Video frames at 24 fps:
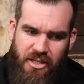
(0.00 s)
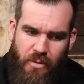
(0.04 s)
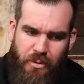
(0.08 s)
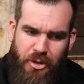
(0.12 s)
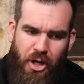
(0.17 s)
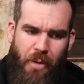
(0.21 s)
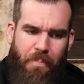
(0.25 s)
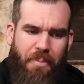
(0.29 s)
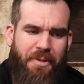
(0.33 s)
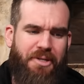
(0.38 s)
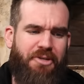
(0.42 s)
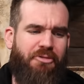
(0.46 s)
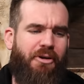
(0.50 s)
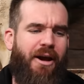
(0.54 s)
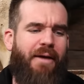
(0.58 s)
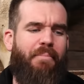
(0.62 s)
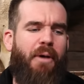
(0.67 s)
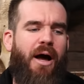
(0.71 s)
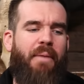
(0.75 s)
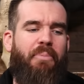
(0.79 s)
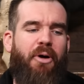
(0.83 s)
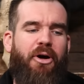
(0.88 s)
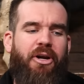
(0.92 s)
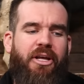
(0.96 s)
I will not betray
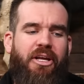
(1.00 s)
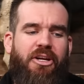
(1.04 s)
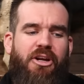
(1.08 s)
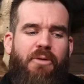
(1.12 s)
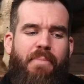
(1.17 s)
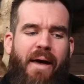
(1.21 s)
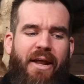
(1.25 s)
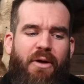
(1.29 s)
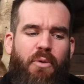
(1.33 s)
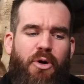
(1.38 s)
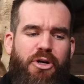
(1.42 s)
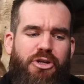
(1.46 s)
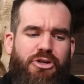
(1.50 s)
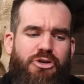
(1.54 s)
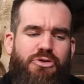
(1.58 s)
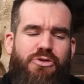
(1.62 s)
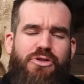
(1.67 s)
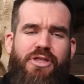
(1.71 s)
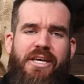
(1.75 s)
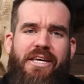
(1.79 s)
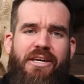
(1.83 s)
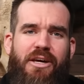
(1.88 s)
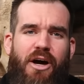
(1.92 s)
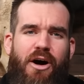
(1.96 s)
my body, no matter what you
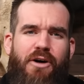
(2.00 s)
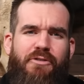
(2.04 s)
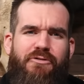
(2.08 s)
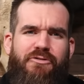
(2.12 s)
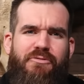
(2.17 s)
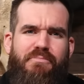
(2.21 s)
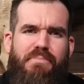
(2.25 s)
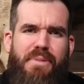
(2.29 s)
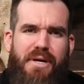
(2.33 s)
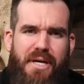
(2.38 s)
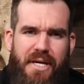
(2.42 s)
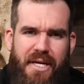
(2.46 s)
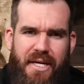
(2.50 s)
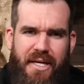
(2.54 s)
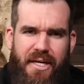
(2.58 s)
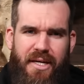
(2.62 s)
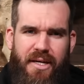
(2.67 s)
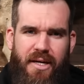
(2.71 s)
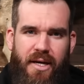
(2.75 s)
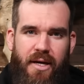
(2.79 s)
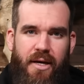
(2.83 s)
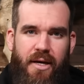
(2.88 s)
think of me.